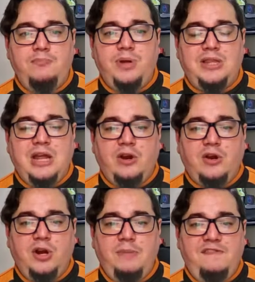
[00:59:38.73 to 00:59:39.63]
But there are
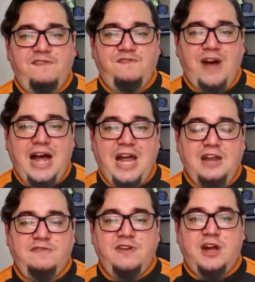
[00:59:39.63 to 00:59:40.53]
going to be
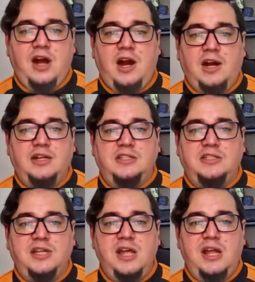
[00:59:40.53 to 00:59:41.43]
5
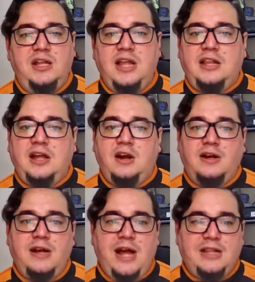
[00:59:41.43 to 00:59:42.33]
cards that are
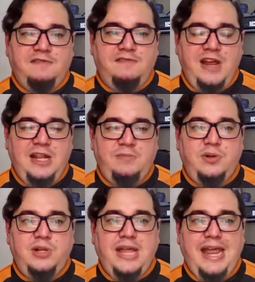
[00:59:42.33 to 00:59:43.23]
not
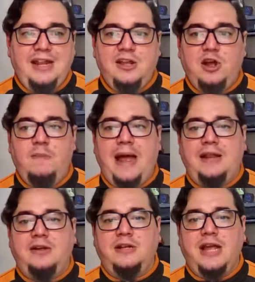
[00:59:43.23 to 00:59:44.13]
available in the
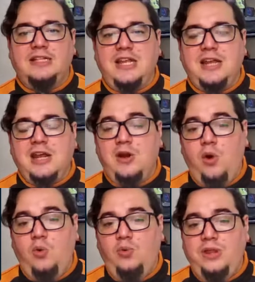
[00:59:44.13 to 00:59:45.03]
commander decks and can
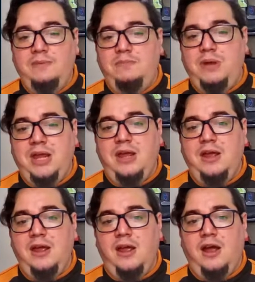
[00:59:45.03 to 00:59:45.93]
only be
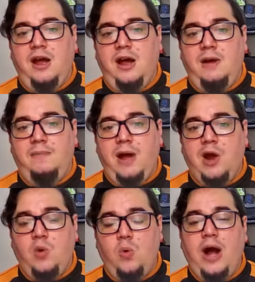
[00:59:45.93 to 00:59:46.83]

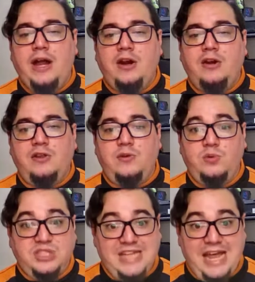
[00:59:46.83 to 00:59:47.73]
acquired through
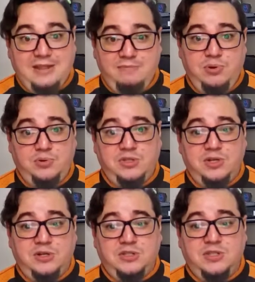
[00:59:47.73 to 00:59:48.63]
set
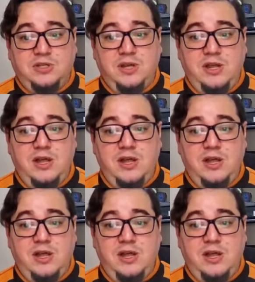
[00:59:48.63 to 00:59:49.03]
boosters,